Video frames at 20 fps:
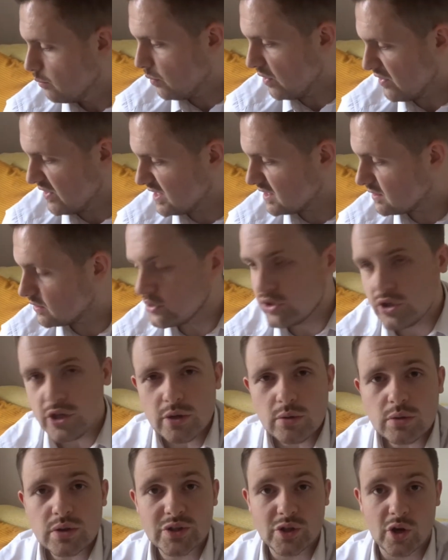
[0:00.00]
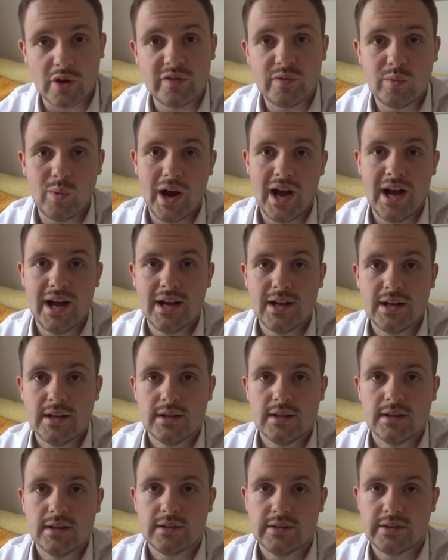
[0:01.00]
But this new software
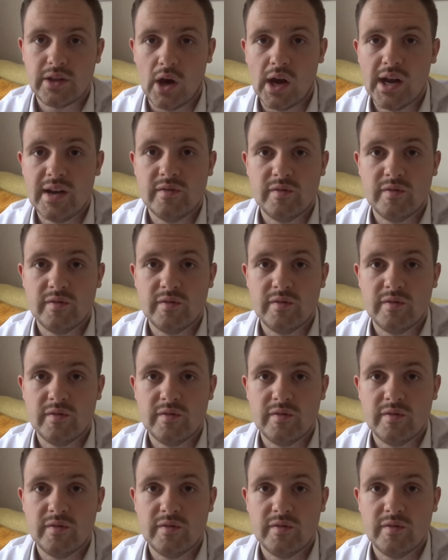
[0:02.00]
that I